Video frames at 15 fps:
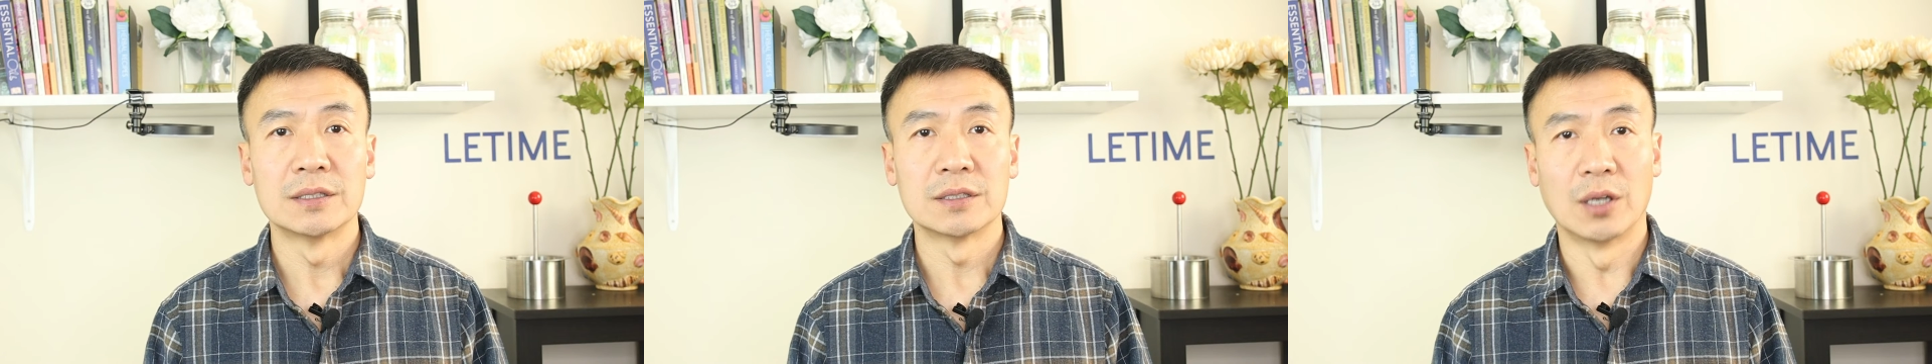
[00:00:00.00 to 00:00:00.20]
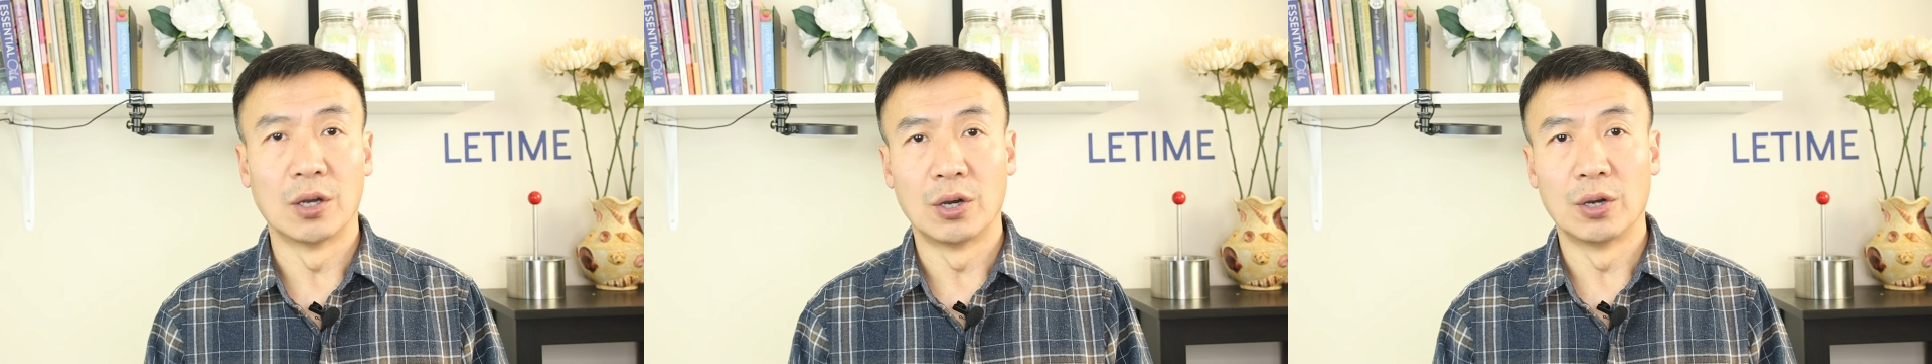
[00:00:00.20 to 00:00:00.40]

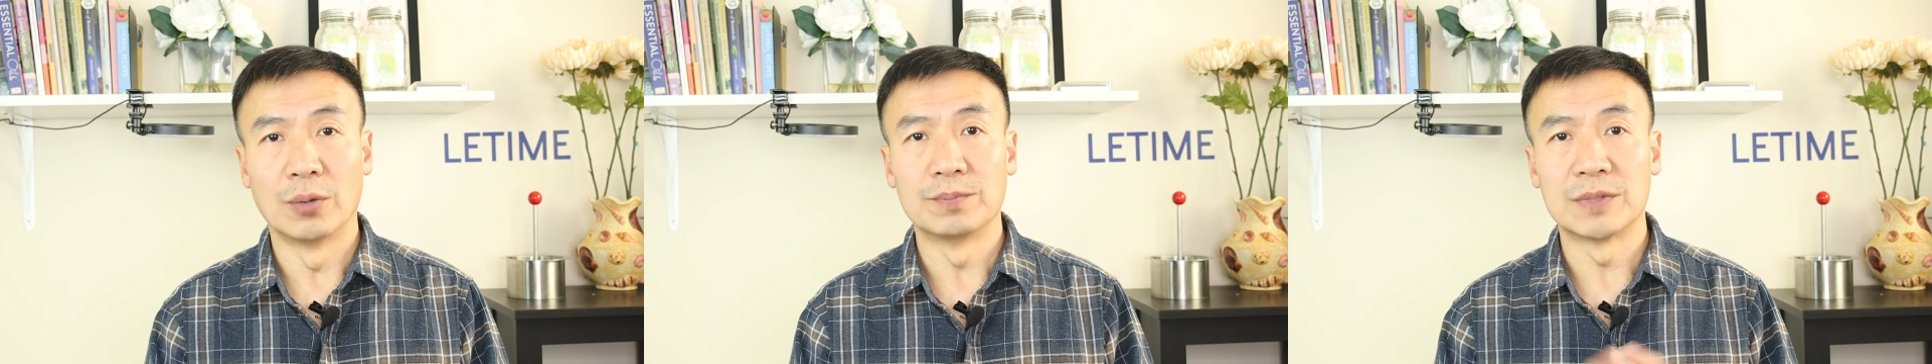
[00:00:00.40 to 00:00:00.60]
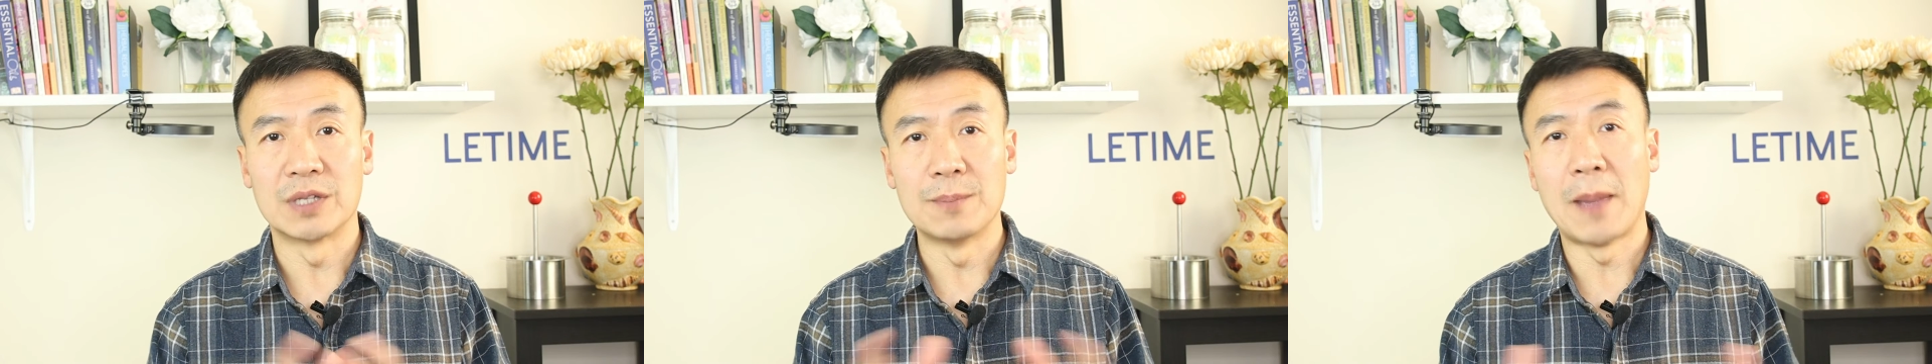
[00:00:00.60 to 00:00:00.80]

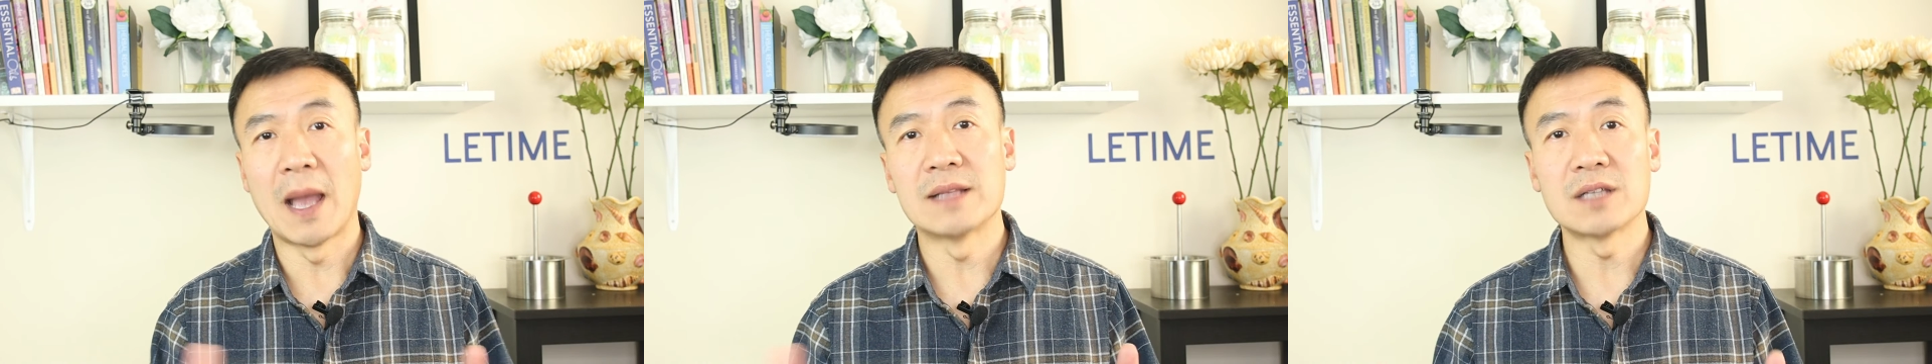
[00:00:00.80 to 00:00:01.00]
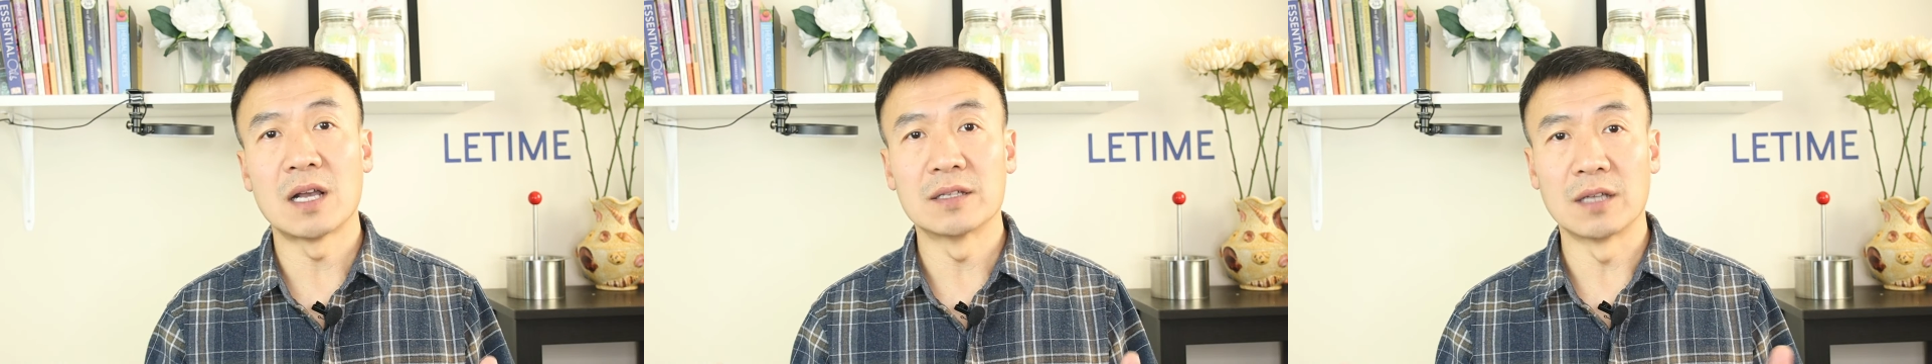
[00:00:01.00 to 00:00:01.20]
So
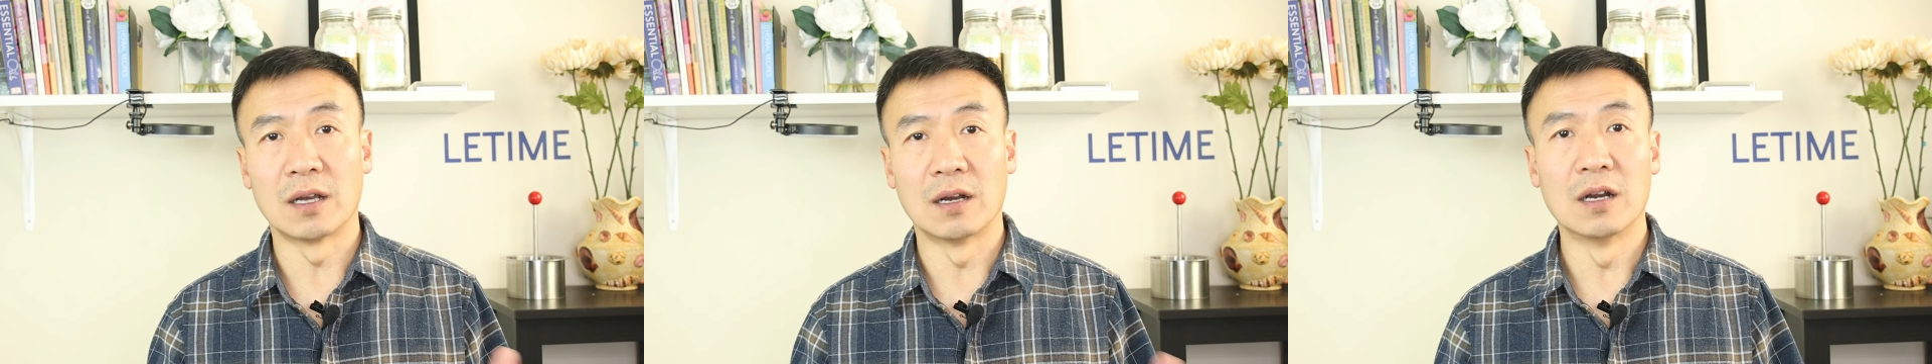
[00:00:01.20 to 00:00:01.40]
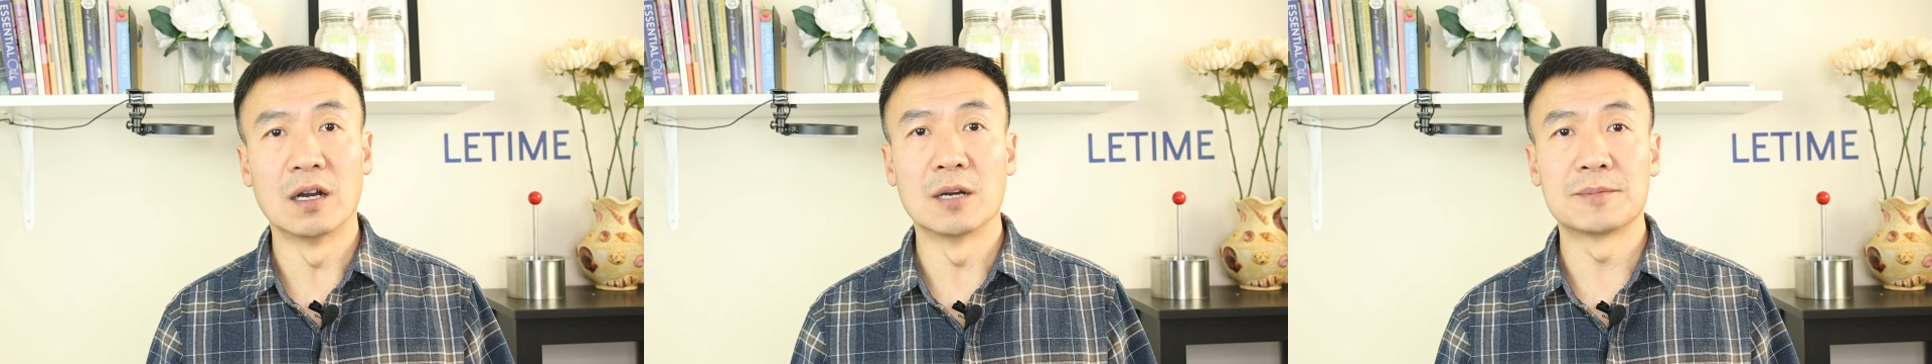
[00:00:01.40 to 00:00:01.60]
depends on
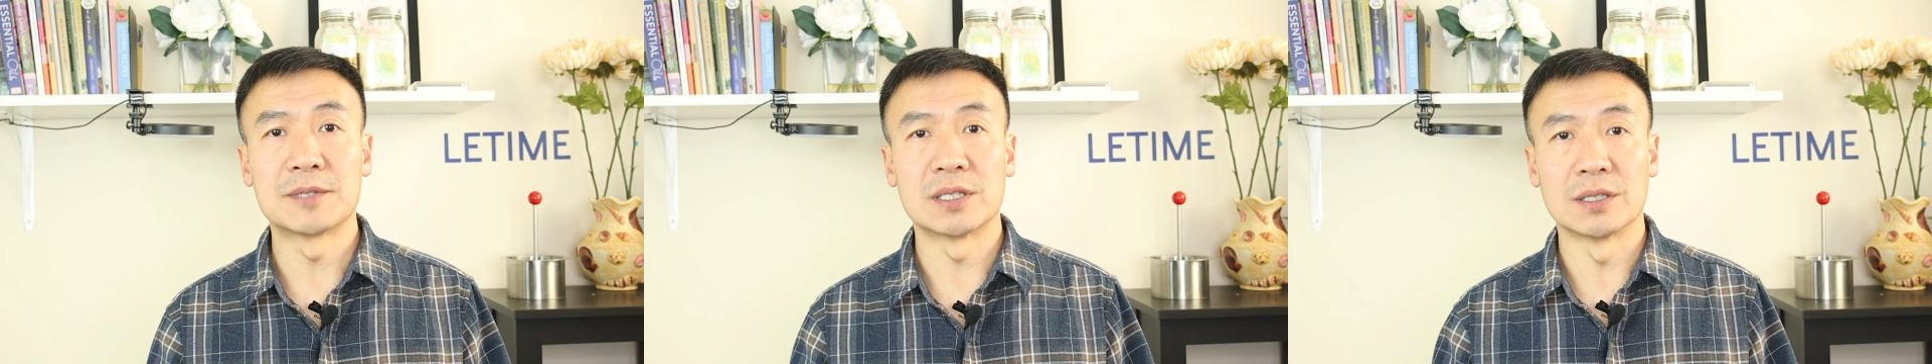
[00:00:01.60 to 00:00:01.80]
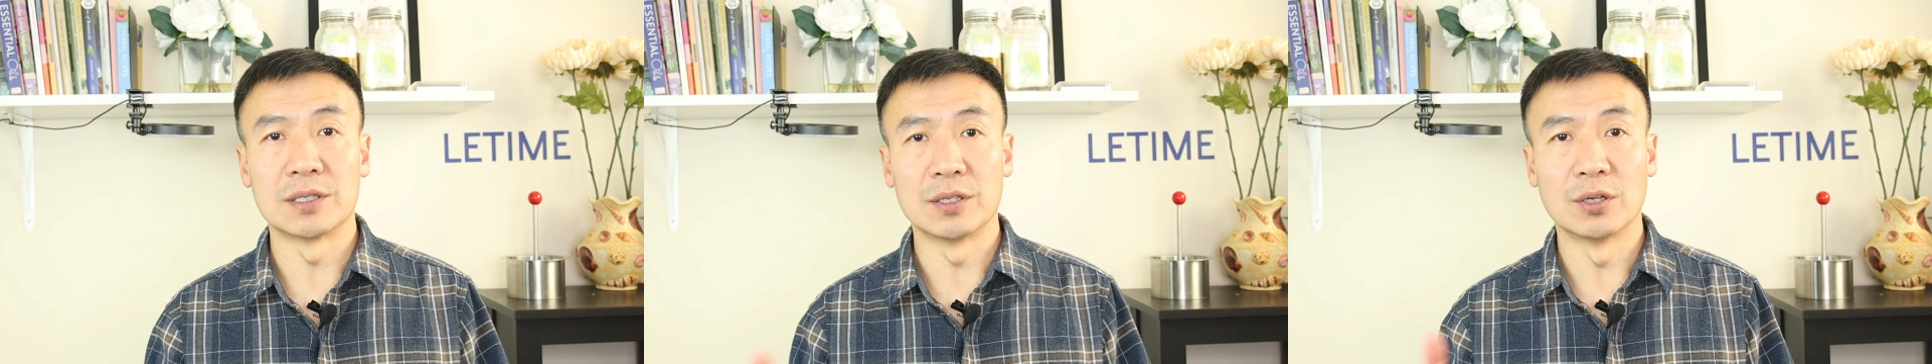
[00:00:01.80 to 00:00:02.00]
the herbs,